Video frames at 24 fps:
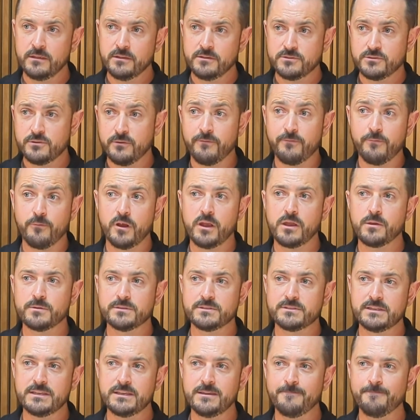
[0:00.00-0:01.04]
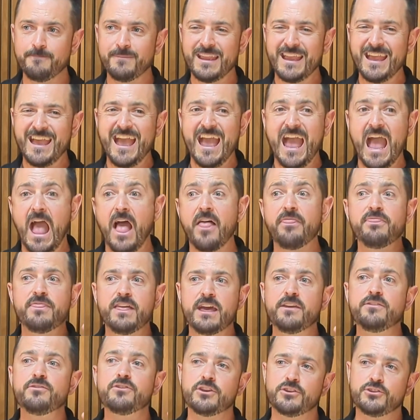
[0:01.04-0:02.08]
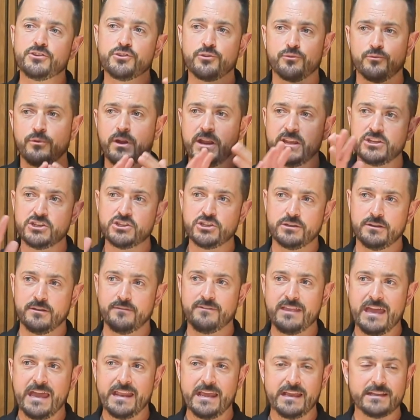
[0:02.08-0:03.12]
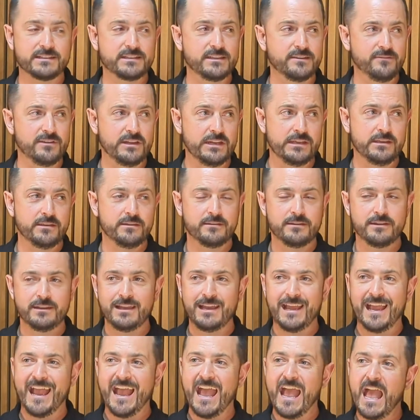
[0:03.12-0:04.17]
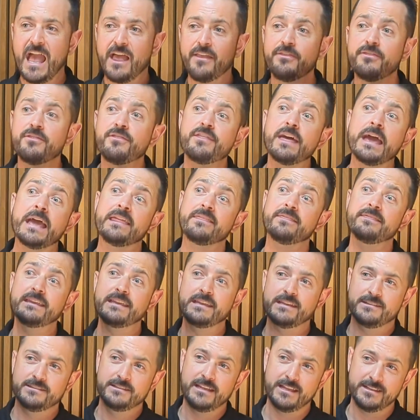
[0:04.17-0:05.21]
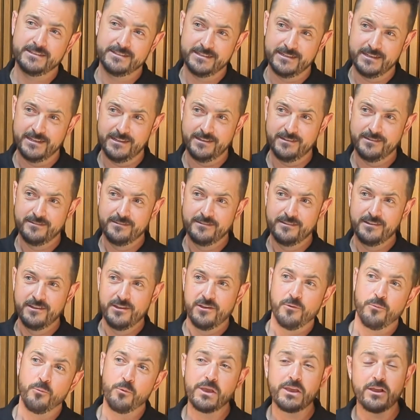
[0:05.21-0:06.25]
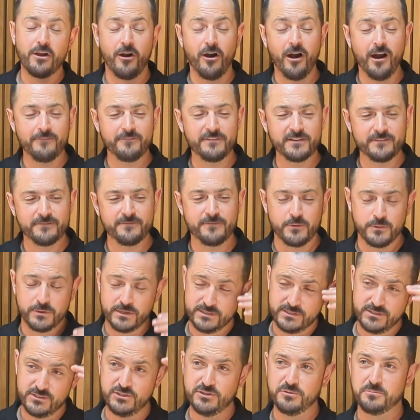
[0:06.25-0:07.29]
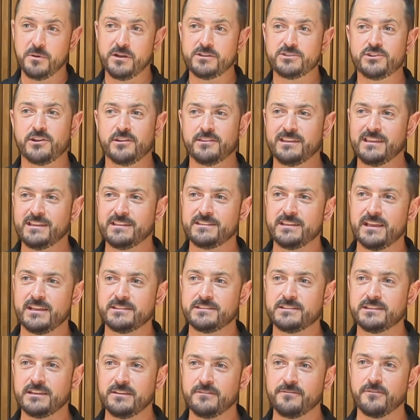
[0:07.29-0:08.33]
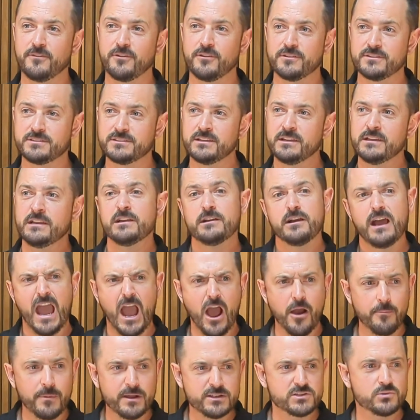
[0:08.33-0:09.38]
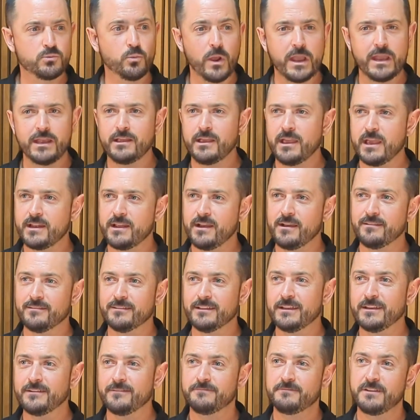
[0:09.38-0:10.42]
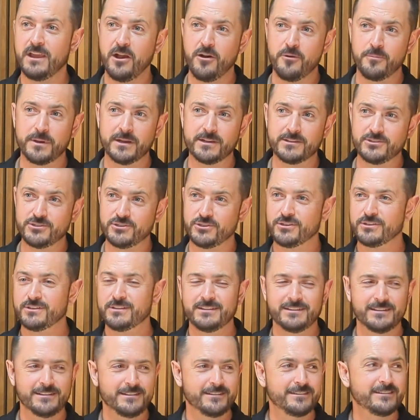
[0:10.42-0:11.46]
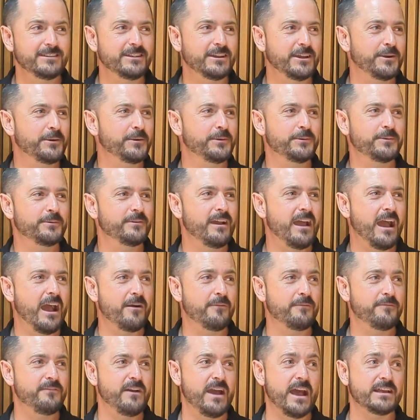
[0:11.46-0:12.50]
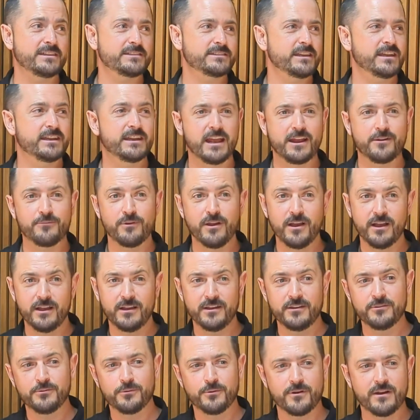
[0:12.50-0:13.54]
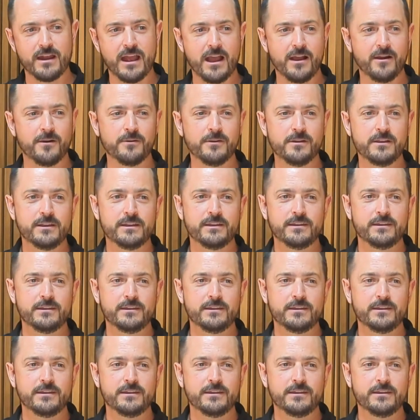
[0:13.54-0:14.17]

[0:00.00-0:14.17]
So frequency, and then the duration of that activity, and then the intensity. We often focus too much on the intensity first. How much weight can I lift? How much, how fast can I run? Or how